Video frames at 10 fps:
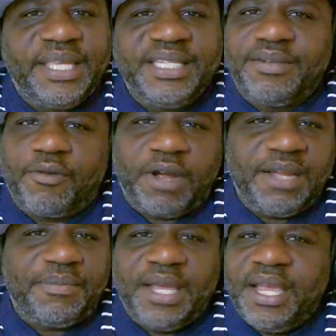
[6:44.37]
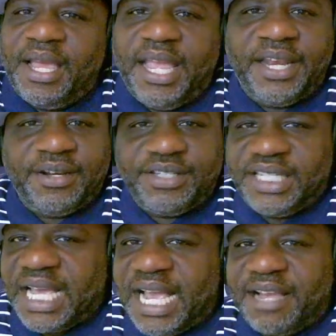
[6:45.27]
He's a great energy
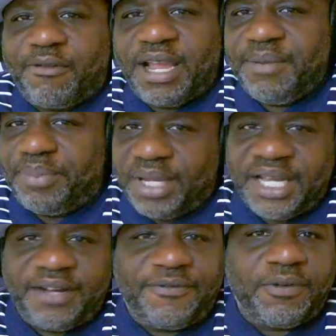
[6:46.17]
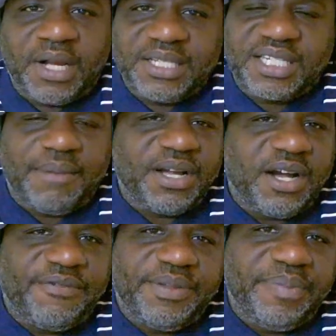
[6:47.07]
guy, great player for us coming
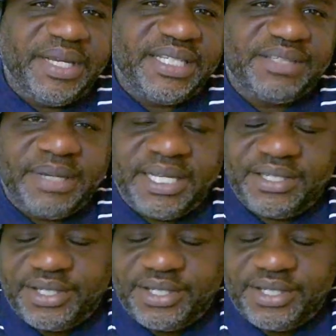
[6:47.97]
off the bench, man.